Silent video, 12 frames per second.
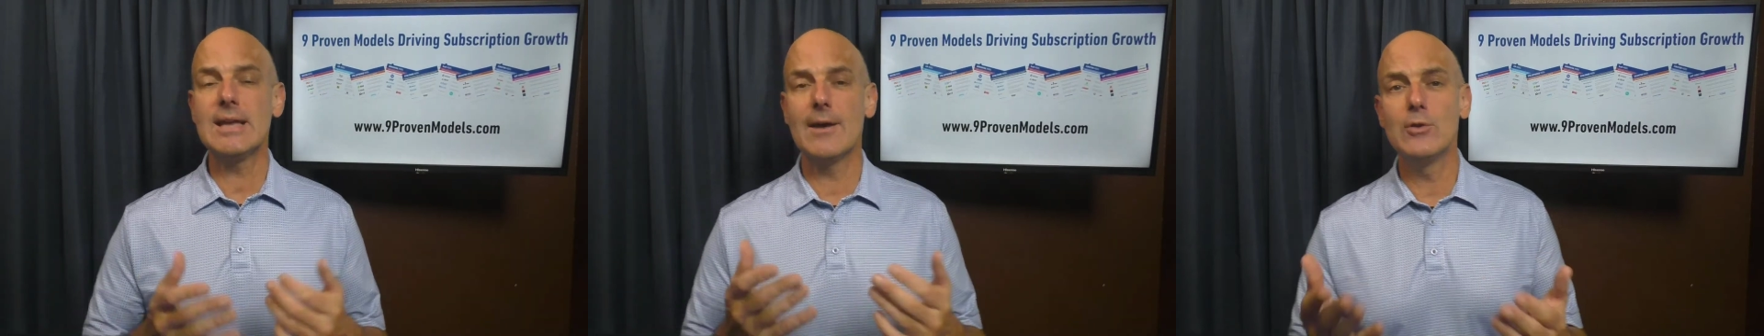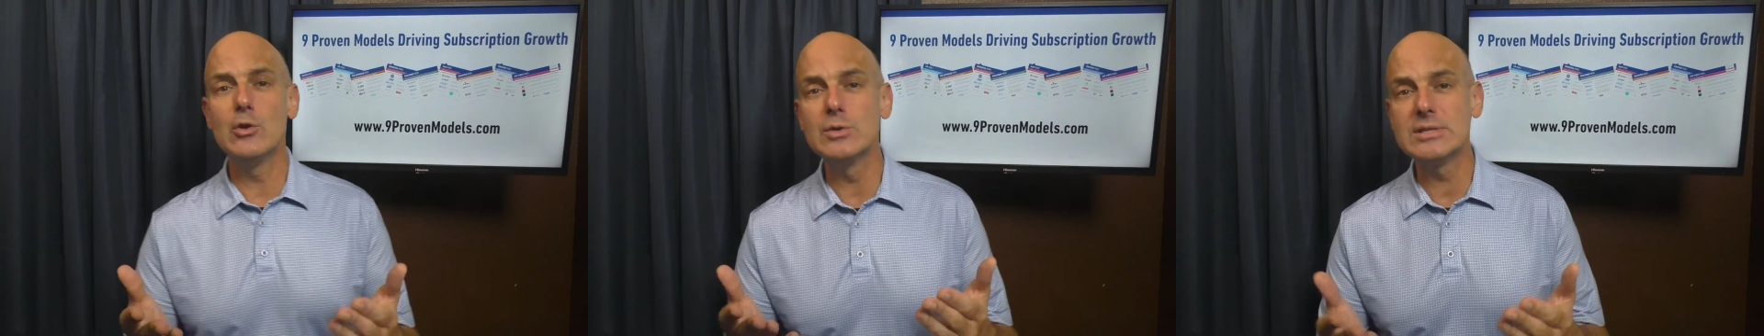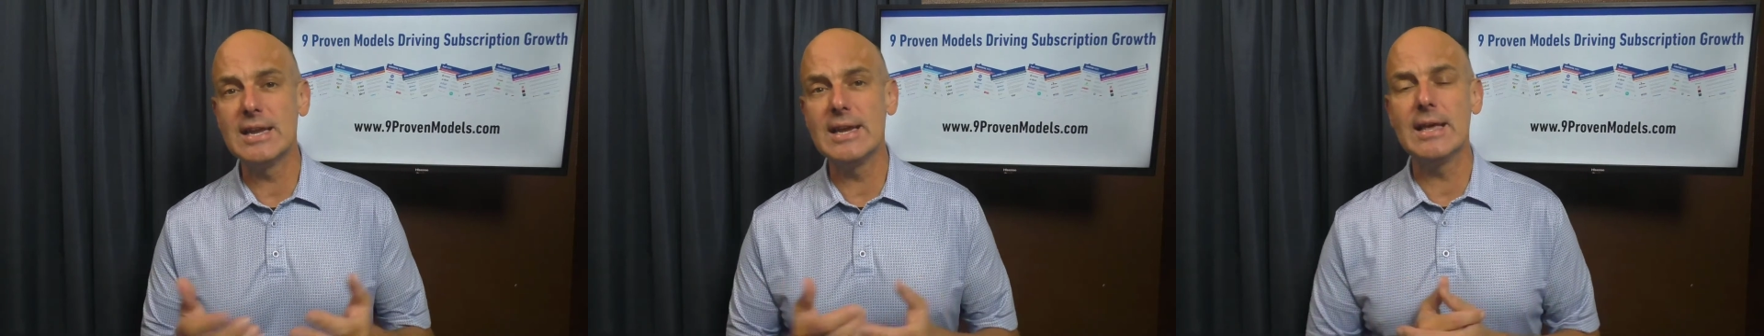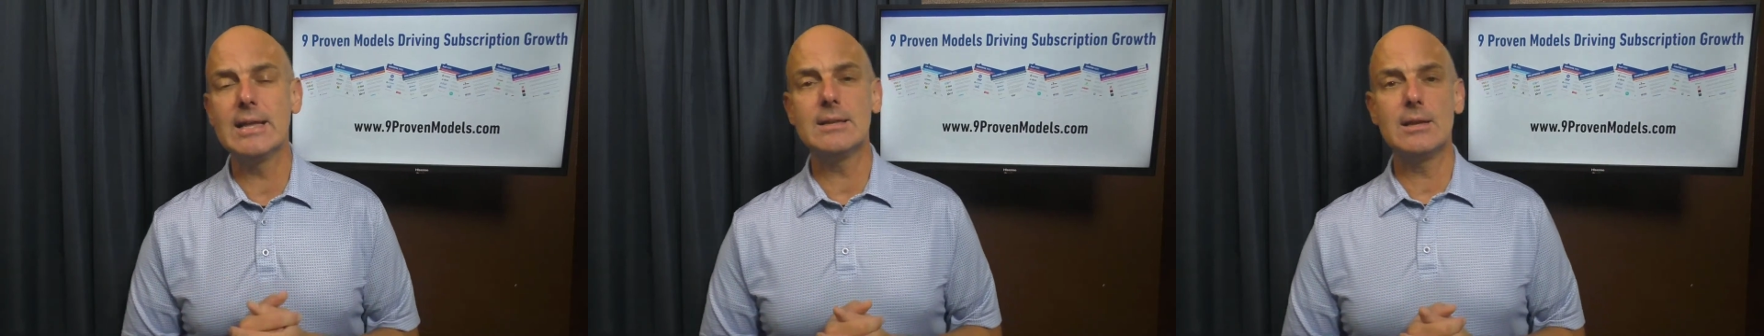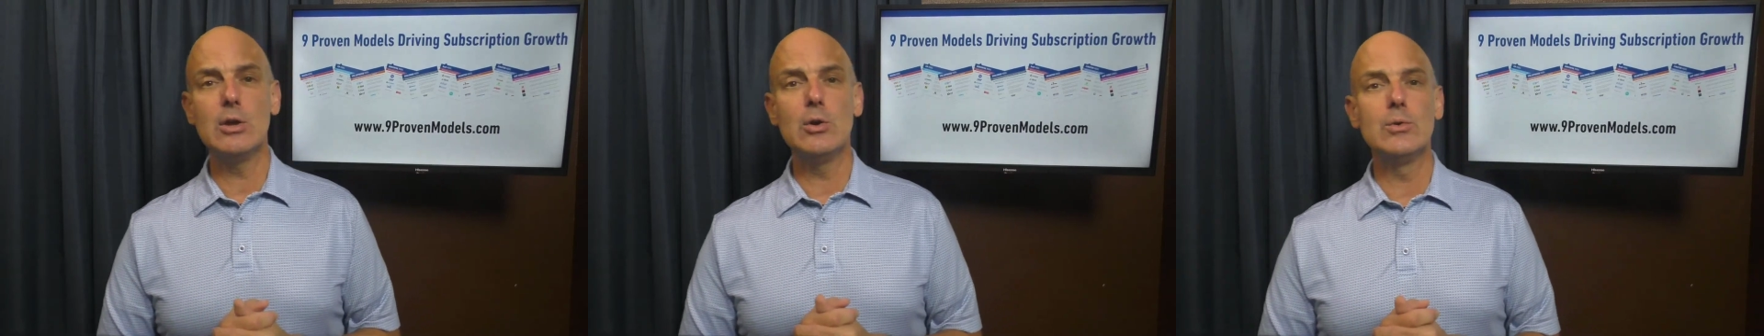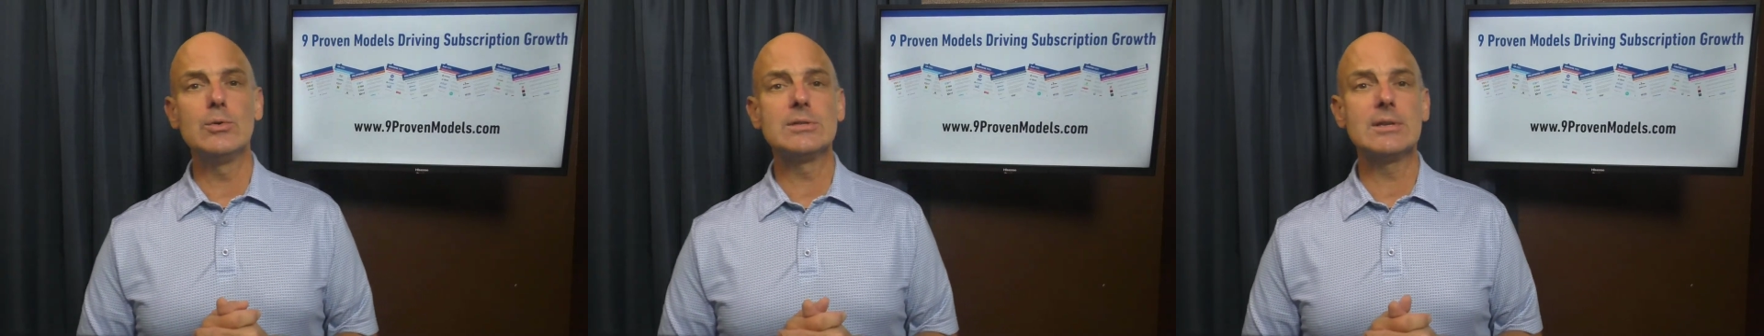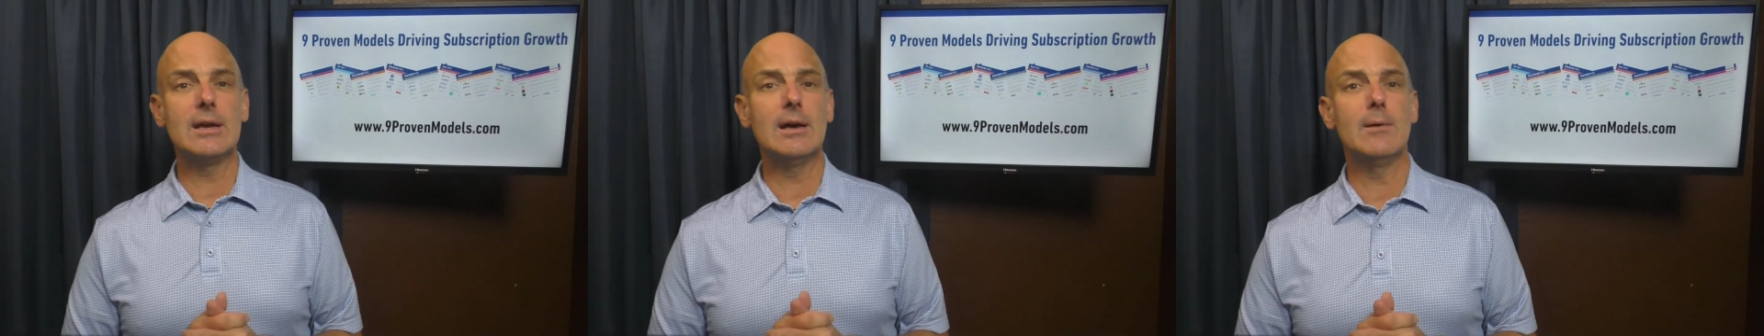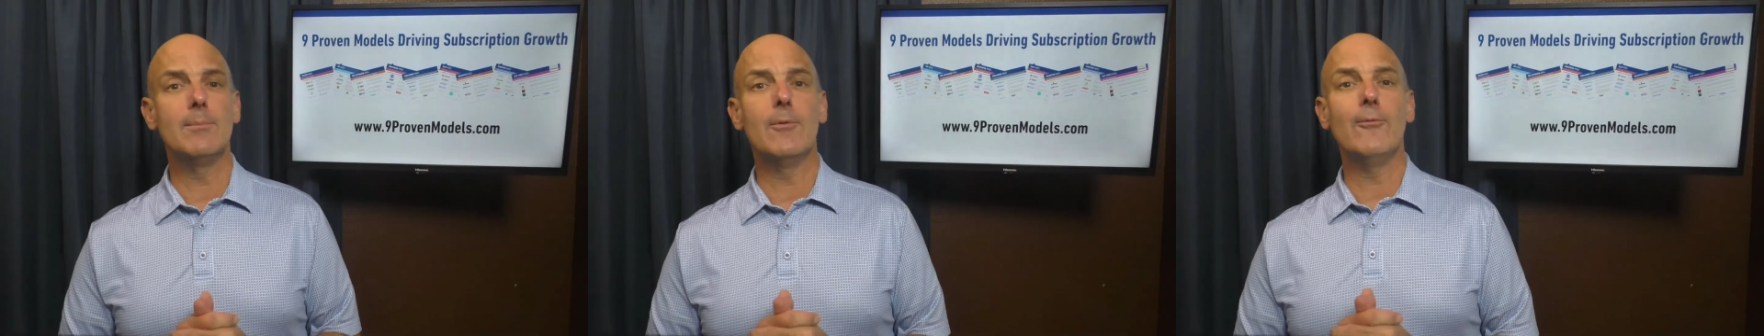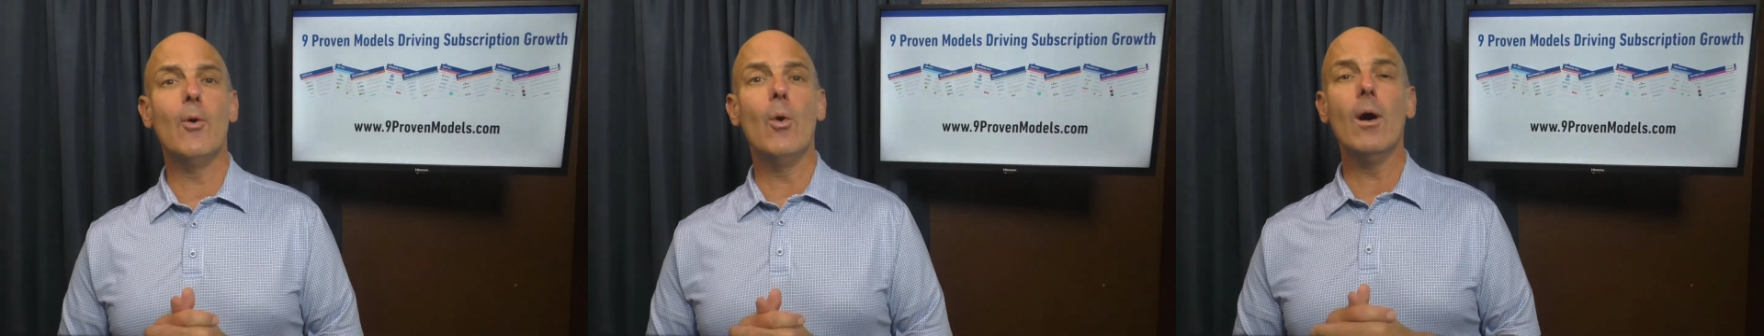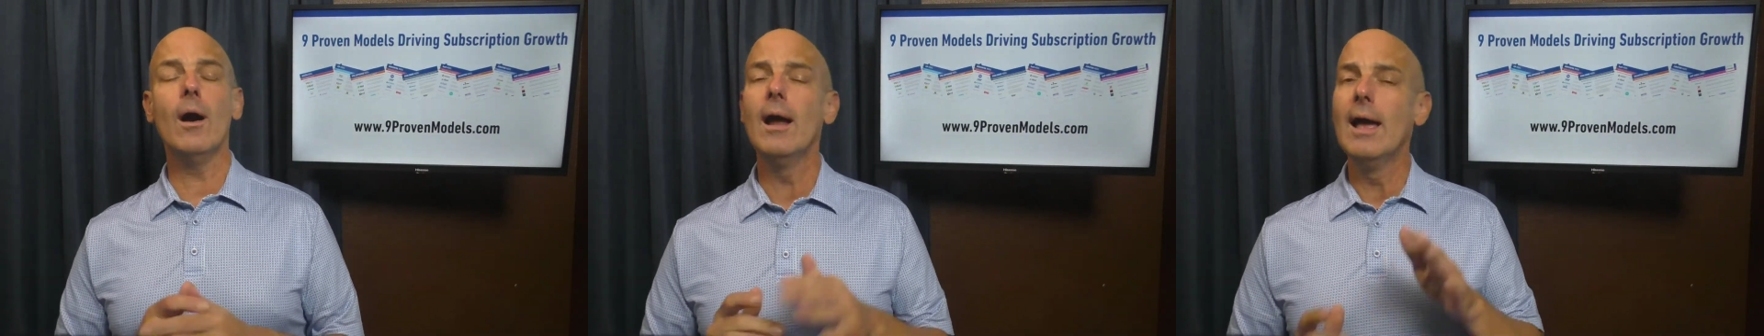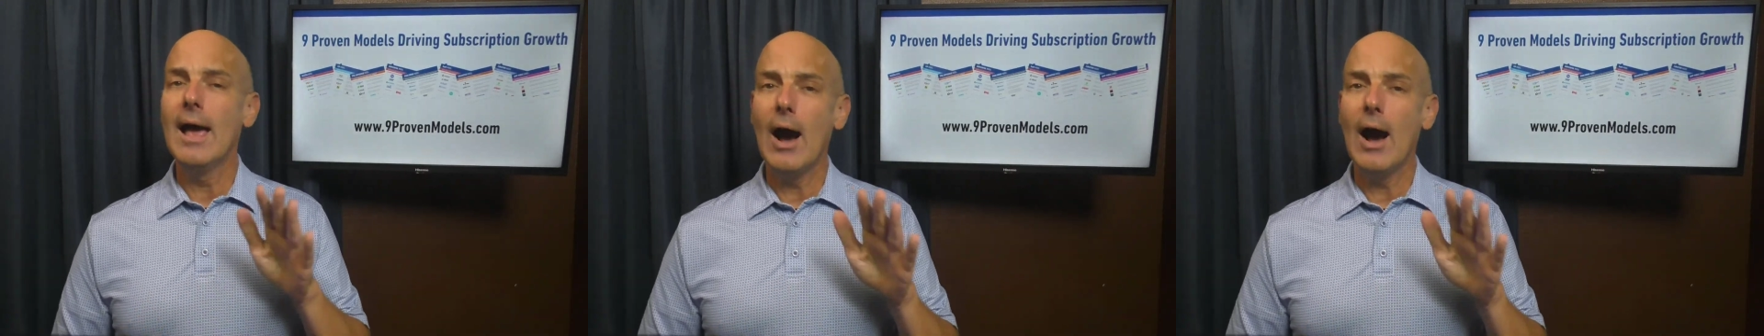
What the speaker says: Have you seen it used before?